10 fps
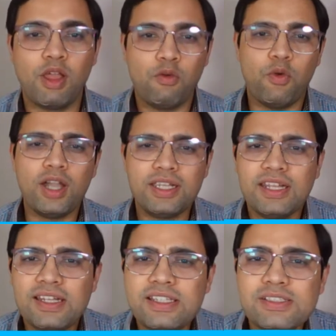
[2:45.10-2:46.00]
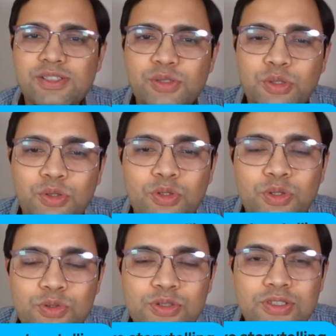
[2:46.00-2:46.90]
What techniques do you
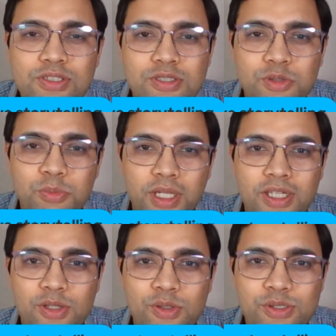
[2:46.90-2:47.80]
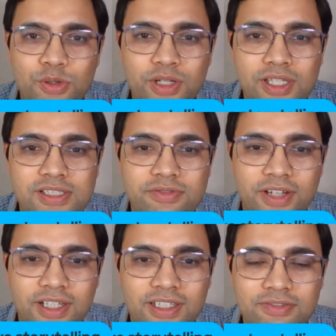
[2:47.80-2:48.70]
use to make your stories
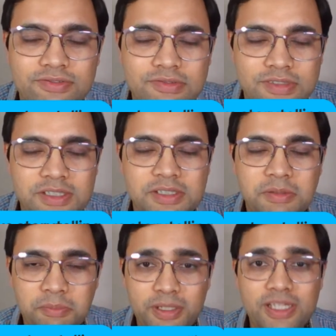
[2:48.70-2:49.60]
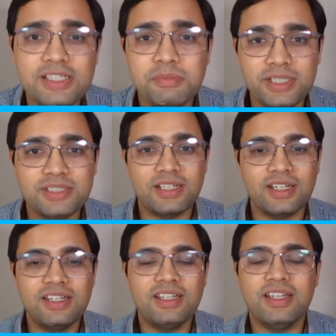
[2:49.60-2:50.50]
effective? Please mention
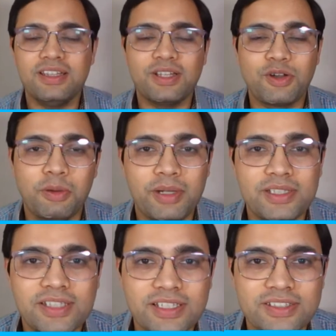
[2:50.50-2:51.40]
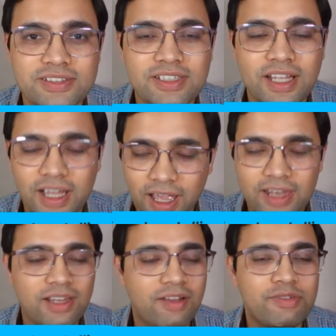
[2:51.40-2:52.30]
it in the comment section. I'd
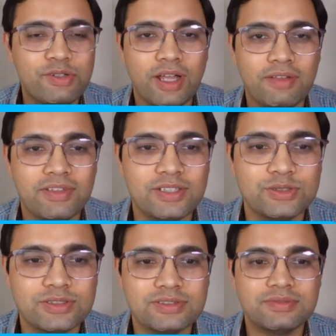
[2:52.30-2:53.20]
love to have those.